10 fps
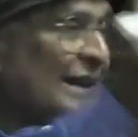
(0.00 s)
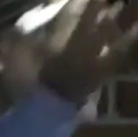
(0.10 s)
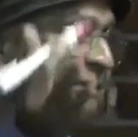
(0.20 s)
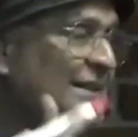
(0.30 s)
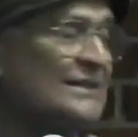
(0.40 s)

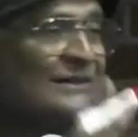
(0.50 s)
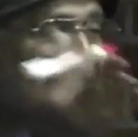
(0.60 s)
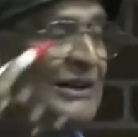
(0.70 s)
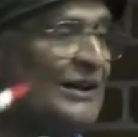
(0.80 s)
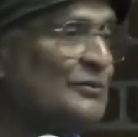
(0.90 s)
like this,
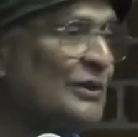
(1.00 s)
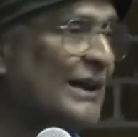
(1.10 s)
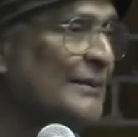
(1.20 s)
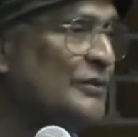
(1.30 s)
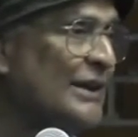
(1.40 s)
therefore
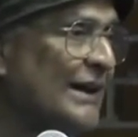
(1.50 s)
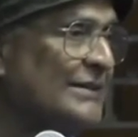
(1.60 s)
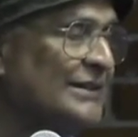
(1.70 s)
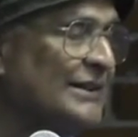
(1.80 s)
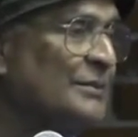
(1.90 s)
I'm
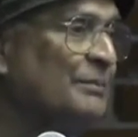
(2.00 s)
reacting.